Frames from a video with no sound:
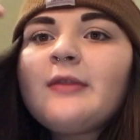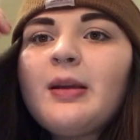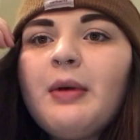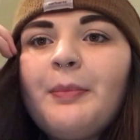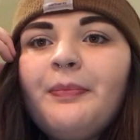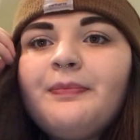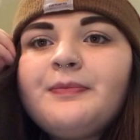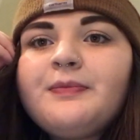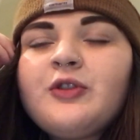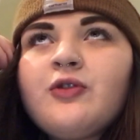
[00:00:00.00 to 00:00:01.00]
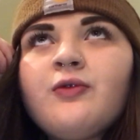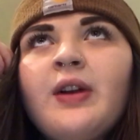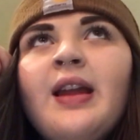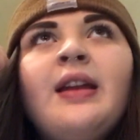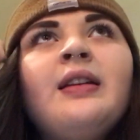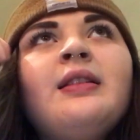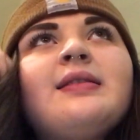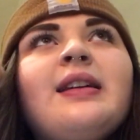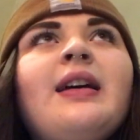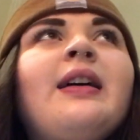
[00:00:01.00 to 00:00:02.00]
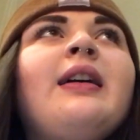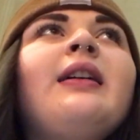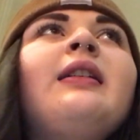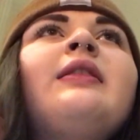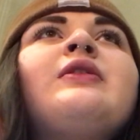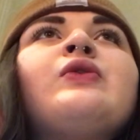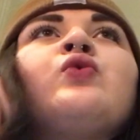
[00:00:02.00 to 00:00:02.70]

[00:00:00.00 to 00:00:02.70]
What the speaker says: My train is at